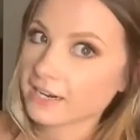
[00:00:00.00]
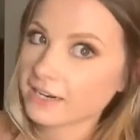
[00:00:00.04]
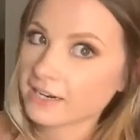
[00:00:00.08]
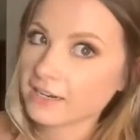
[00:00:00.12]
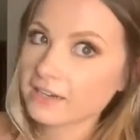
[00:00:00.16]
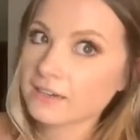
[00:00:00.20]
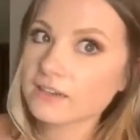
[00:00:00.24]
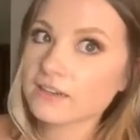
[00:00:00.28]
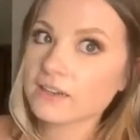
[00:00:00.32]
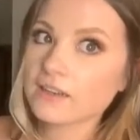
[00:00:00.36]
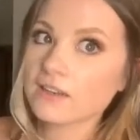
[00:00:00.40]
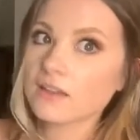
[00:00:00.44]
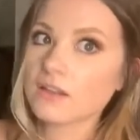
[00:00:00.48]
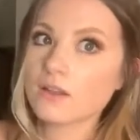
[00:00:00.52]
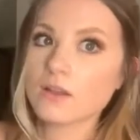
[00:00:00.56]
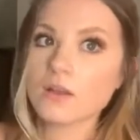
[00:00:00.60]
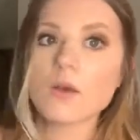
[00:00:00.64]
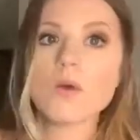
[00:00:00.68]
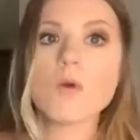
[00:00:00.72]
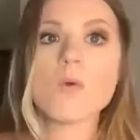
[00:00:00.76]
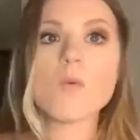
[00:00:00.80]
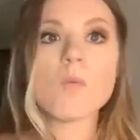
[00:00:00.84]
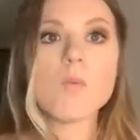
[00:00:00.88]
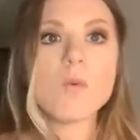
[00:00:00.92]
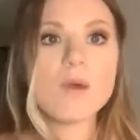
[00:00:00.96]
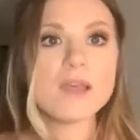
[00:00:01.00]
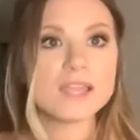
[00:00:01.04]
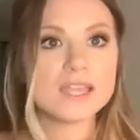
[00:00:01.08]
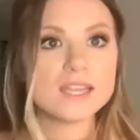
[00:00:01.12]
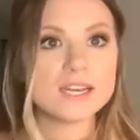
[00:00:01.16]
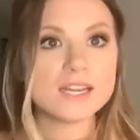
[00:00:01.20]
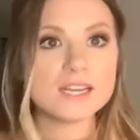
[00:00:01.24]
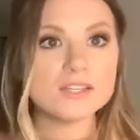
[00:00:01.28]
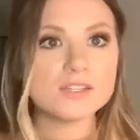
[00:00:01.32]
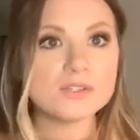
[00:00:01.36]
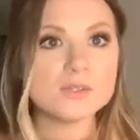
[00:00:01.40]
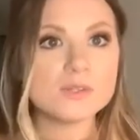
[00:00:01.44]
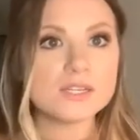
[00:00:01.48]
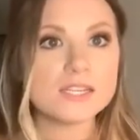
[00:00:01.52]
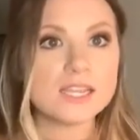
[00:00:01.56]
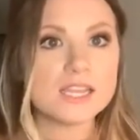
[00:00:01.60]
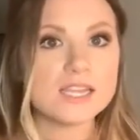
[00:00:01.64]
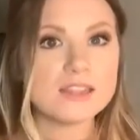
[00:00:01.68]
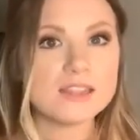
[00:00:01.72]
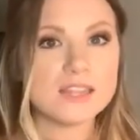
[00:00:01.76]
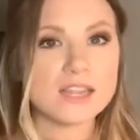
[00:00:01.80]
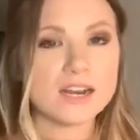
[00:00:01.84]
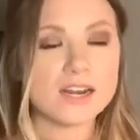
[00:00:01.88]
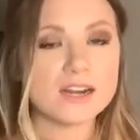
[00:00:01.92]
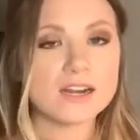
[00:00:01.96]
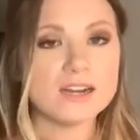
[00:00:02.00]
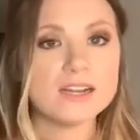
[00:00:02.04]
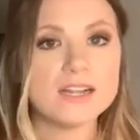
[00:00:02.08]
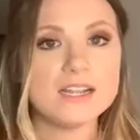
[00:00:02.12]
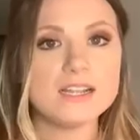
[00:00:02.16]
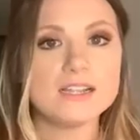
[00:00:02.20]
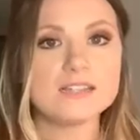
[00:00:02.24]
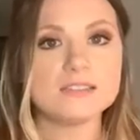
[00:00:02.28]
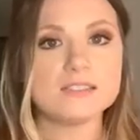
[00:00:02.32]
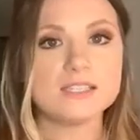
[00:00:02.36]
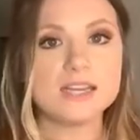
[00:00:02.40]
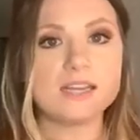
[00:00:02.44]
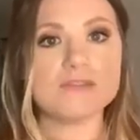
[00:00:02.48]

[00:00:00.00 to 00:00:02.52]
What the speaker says: hair, what can I do to get there?